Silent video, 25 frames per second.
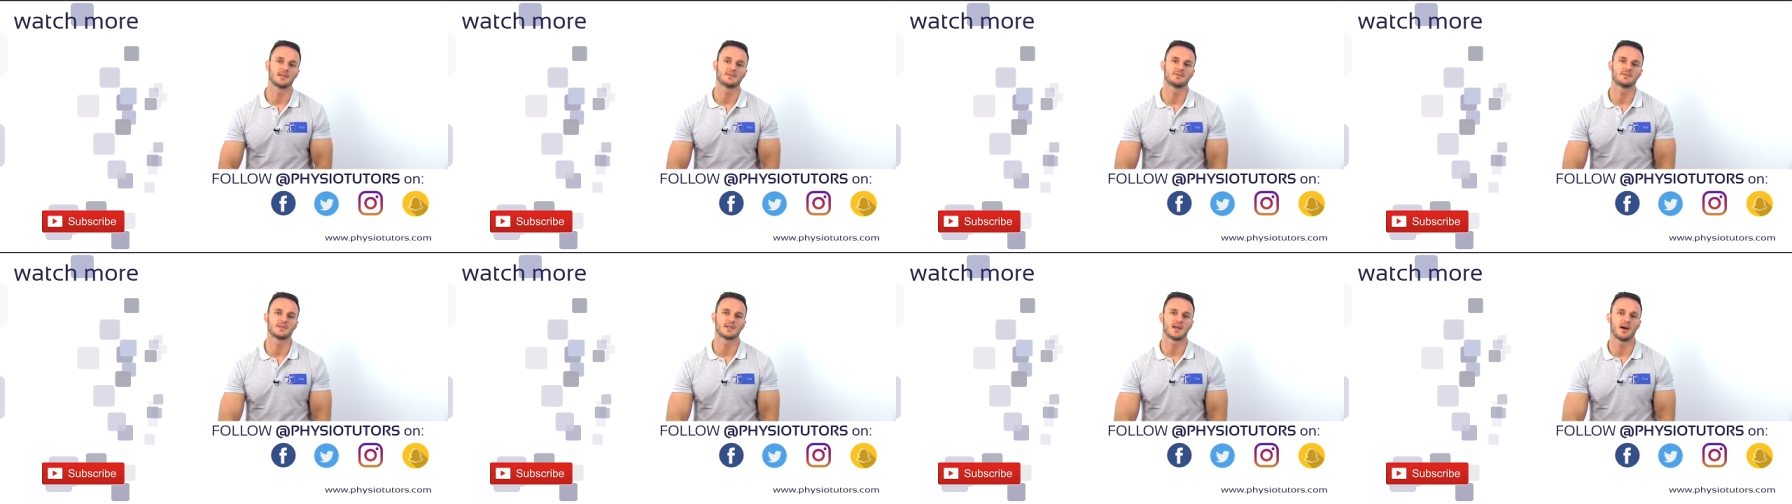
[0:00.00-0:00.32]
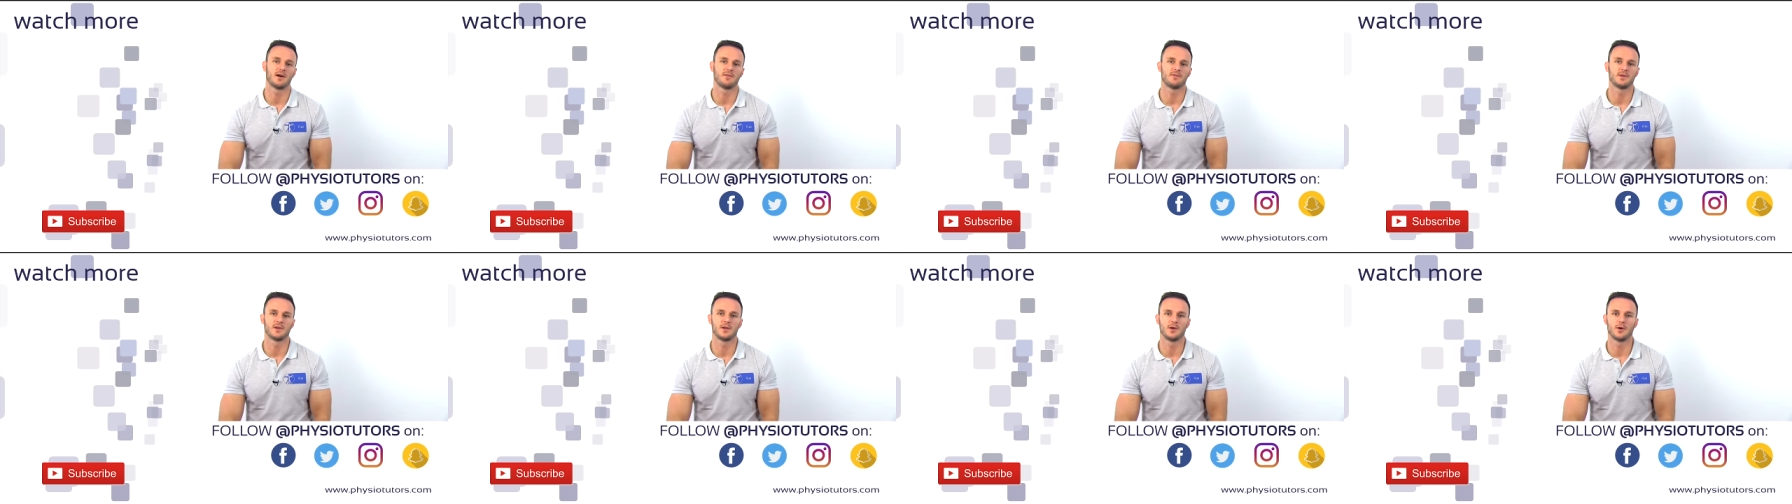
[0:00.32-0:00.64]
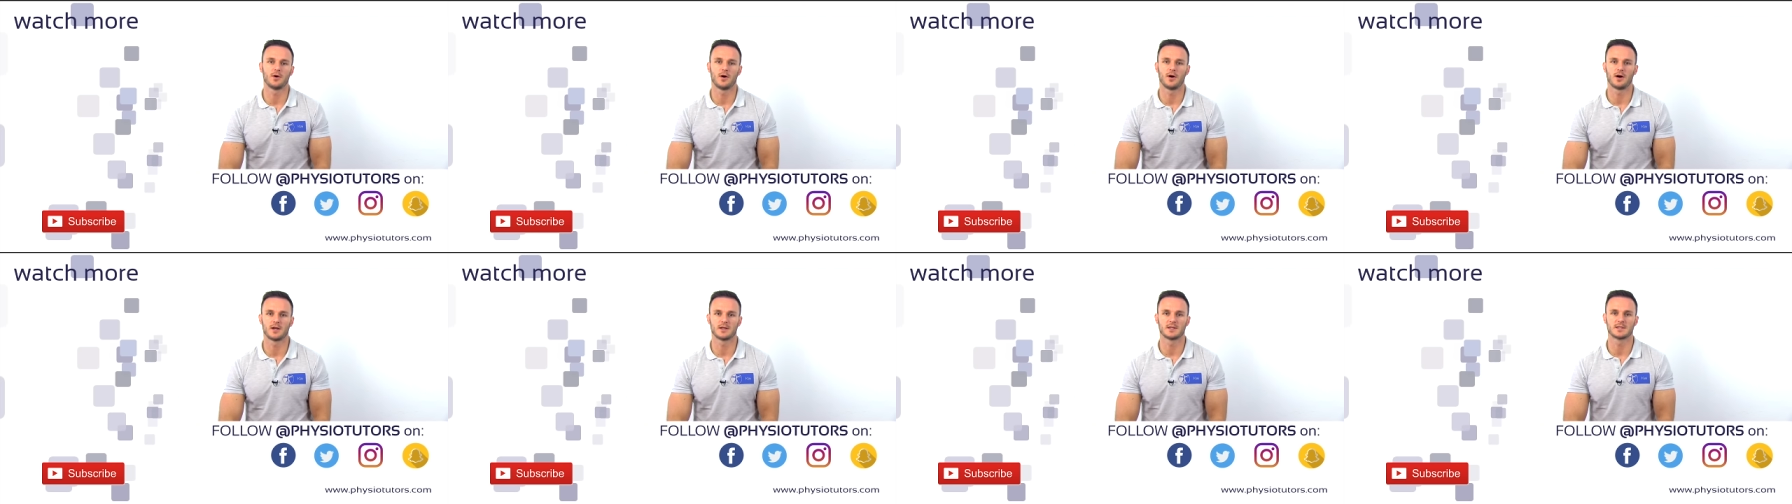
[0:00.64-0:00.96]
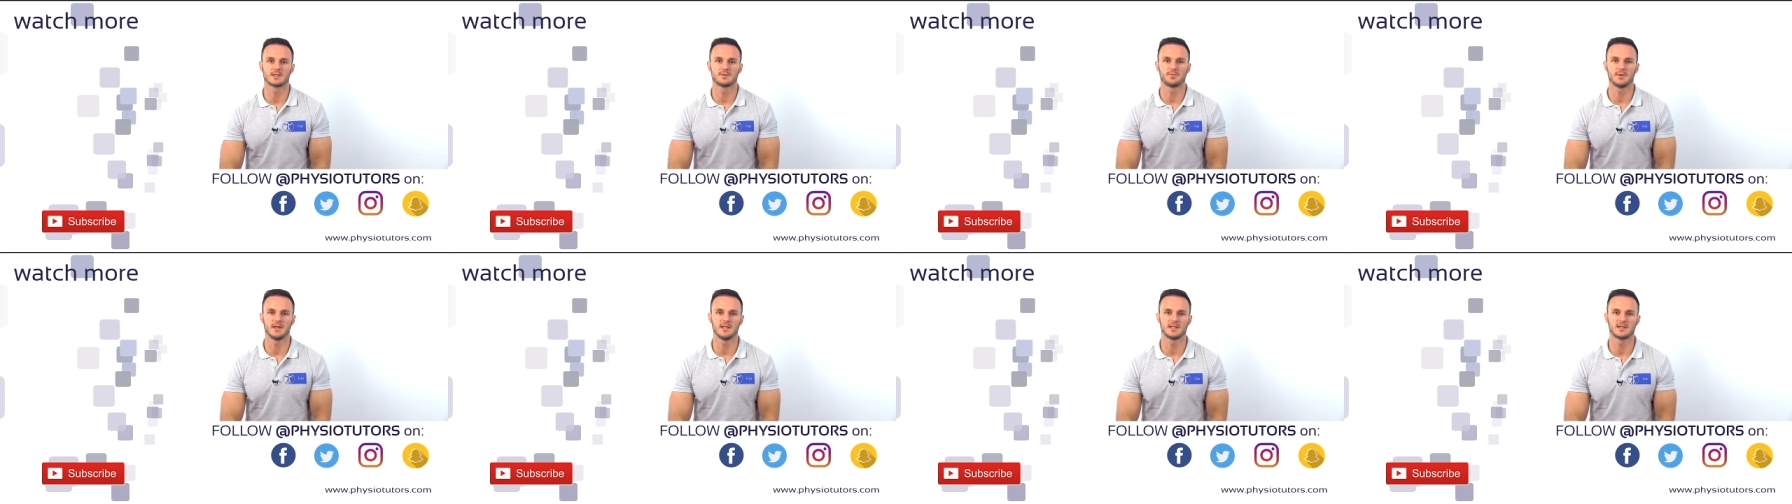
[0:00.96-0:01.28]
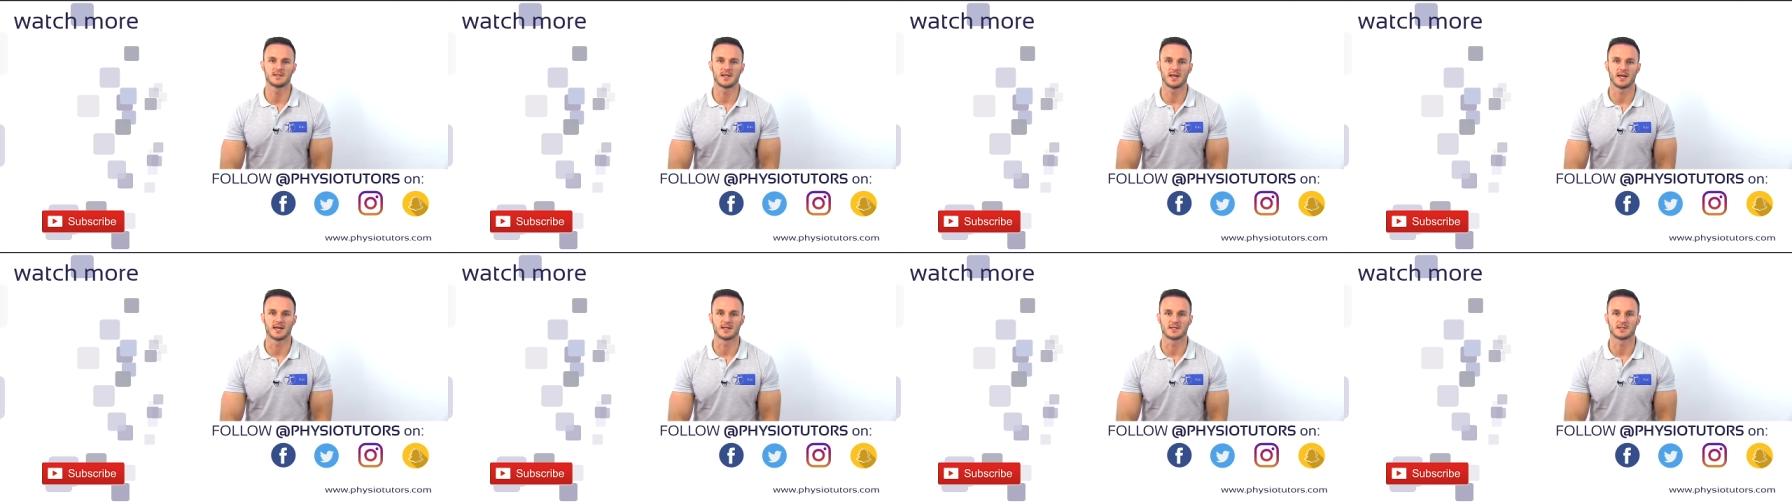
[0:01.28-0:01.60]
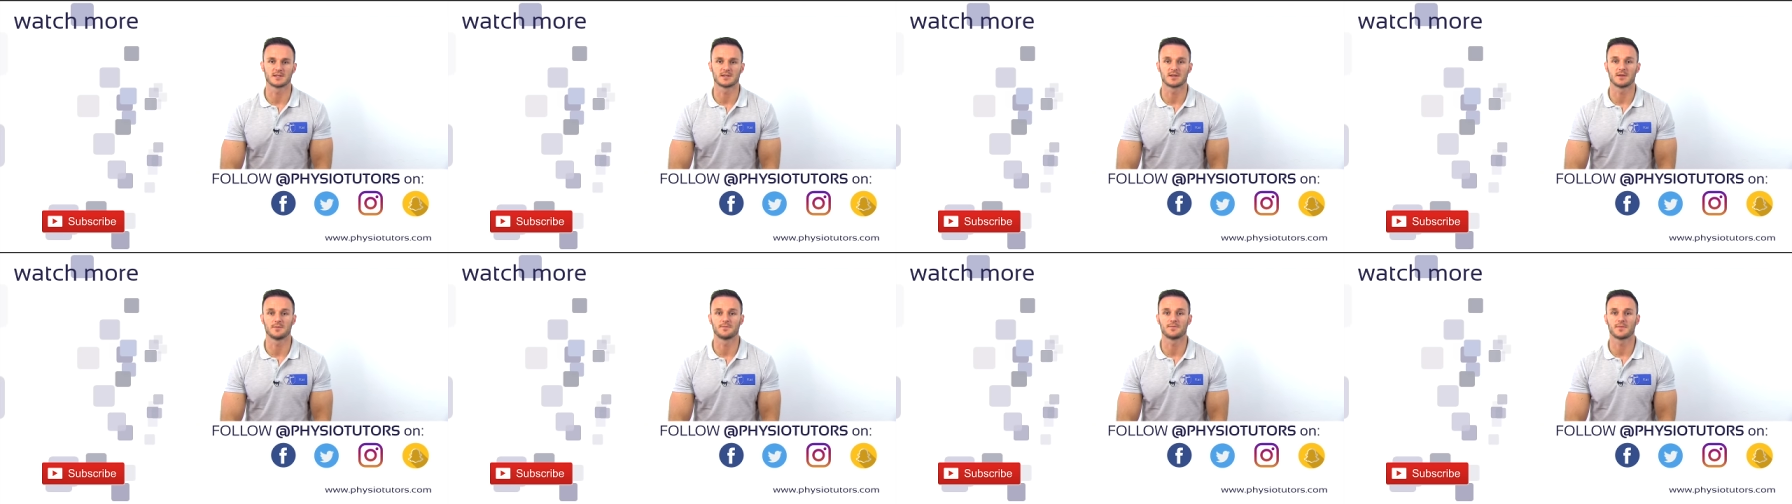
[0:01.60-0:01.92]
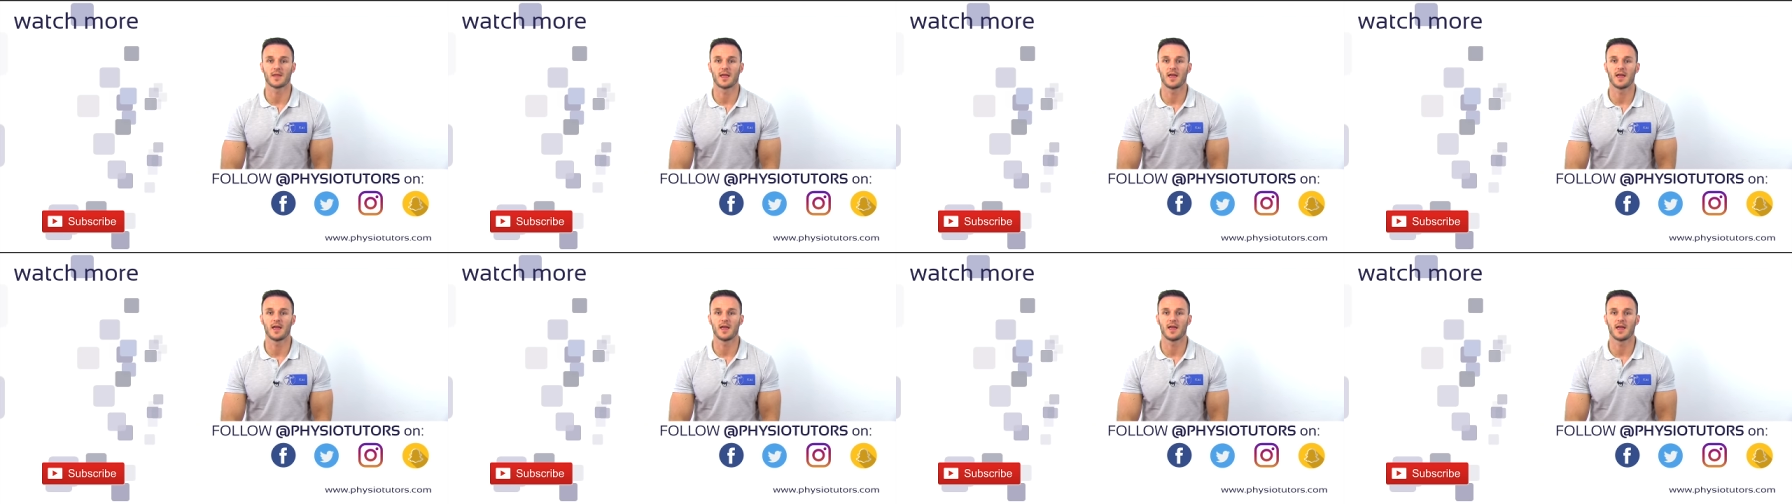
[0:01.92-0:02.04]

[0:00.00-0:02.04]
this was our video on the speeds test.